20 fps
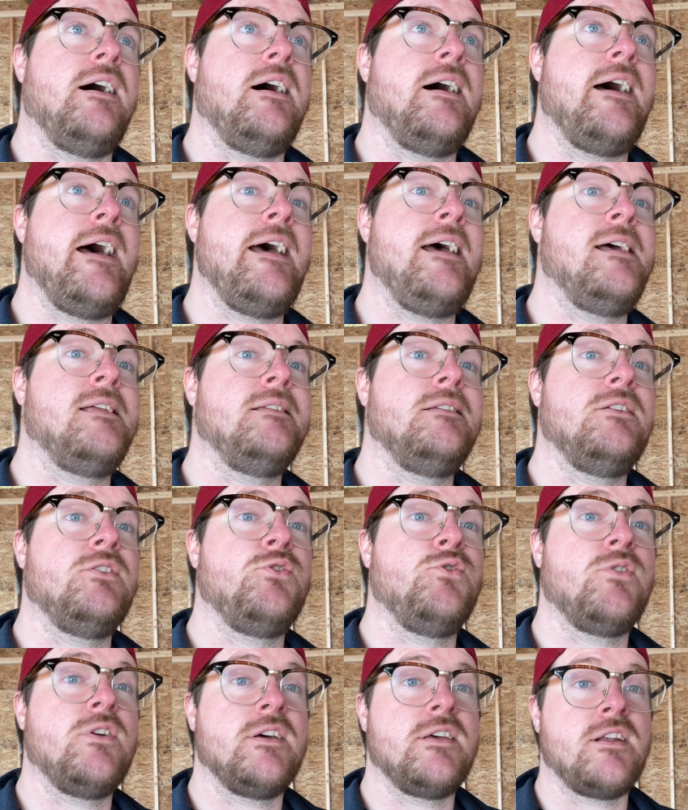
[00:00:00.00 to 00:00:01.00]
And
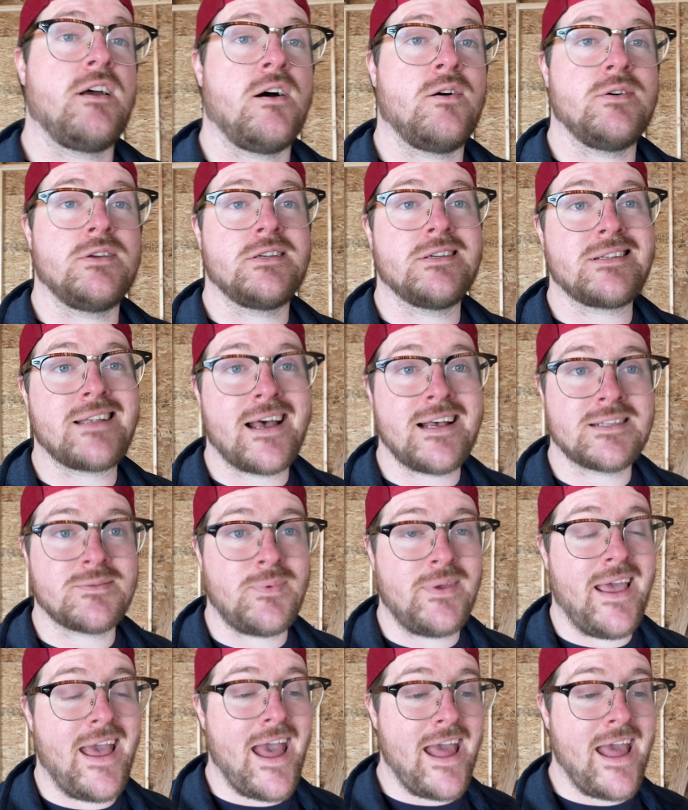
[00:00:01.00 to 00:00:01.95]
you can always just ask me